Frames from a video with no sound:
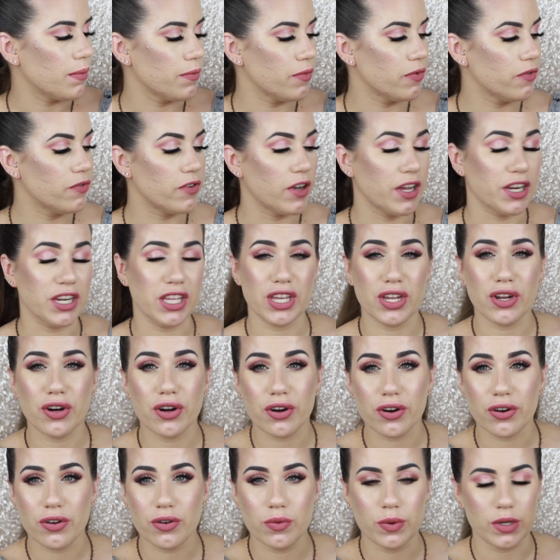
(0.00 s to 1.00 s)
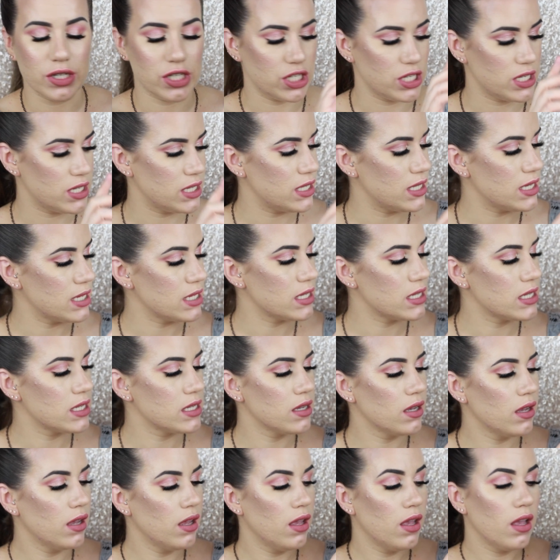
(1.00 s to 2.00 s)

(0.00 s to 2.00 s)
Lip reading: funny girl, which is this